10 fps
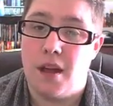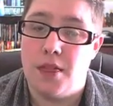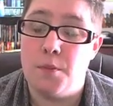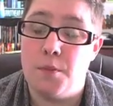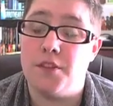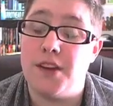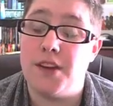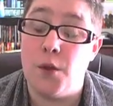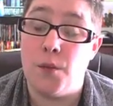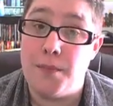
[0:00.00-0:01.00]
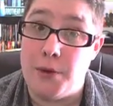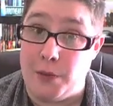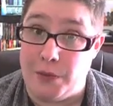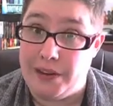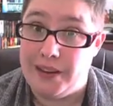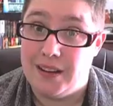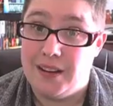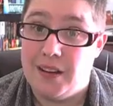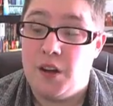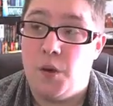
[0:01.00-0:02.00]
Book of Night with Moon,
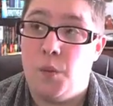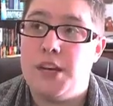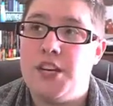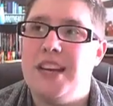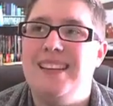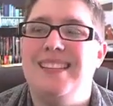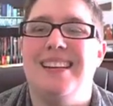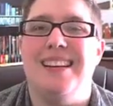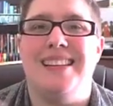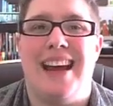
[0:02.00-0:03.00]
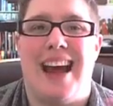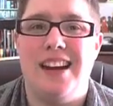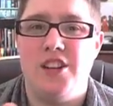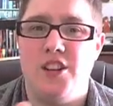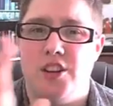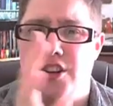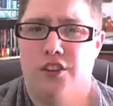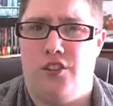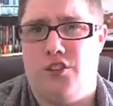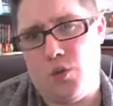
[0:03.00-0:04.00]
which is attached,
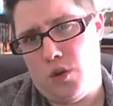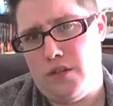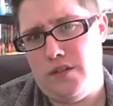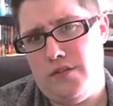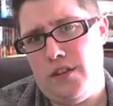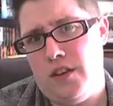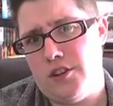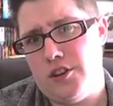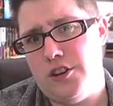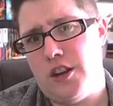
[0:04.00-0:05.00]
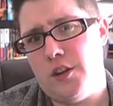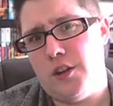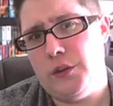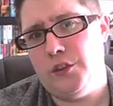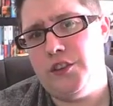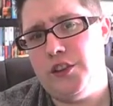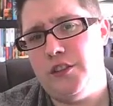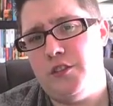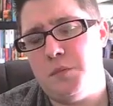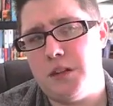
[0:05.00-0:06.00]
sort of, to her Young Wizard
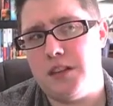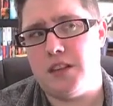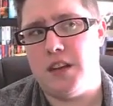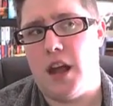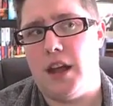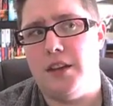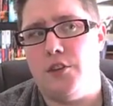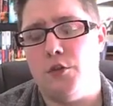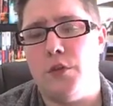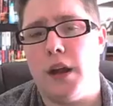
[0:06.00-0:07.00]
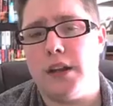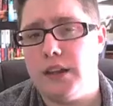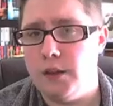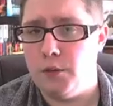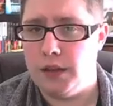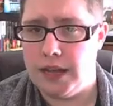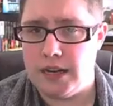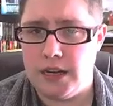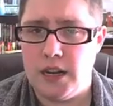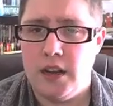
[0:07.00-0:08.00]
series, but is not directly
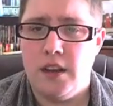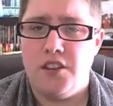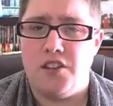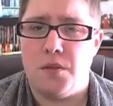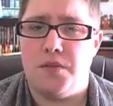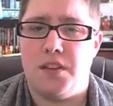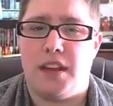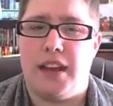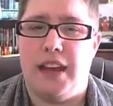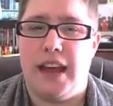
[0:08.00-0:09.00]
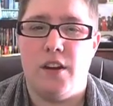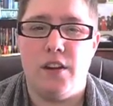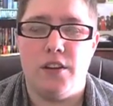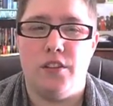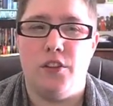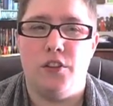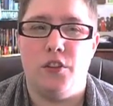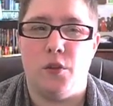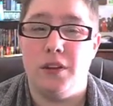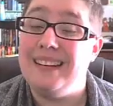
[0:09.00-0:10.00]
related. Some of the characters,
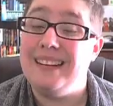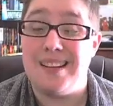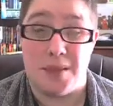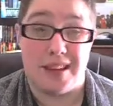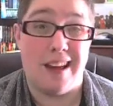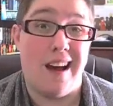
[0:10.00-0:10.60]
or at least some of the